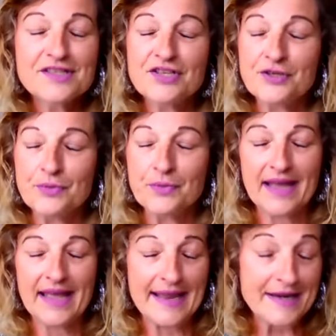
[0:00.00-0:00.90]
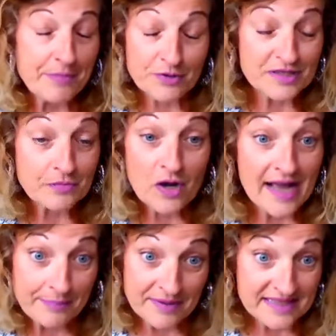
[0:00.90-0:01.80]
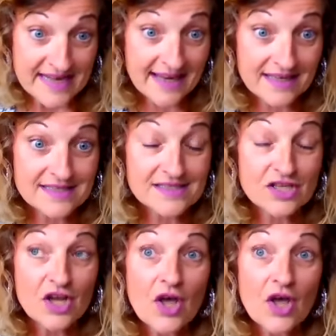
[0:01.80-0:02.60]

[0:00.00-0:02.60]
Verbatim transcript: to anybody what happened next,